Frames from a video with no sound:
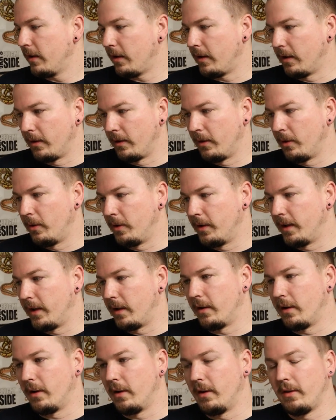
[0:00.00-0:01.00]
you know the whole
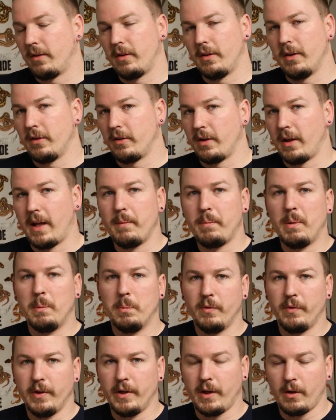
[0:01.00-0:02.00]
nine yards. There's a lot of
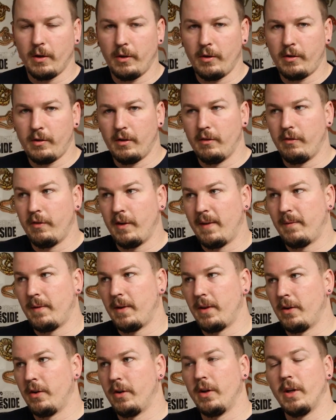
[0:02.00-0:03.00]
people very close to the
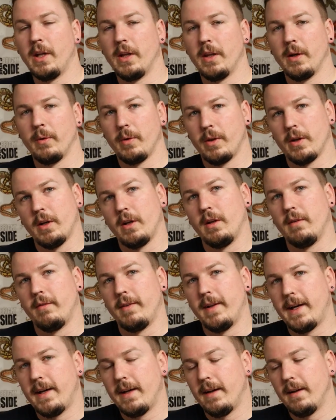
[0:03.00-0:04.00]
family that are dealing with all of
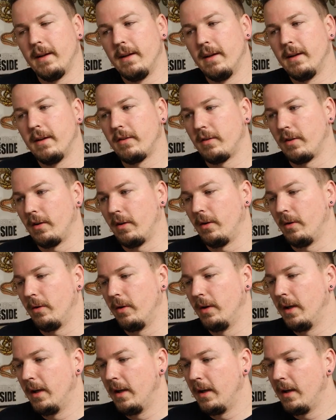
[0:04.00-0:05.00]
that,
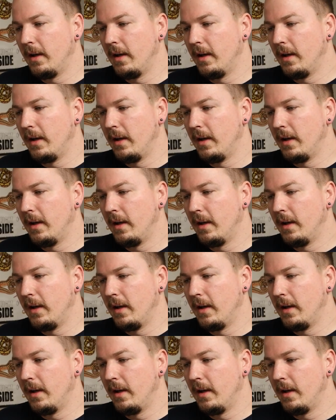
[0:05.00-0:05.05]
so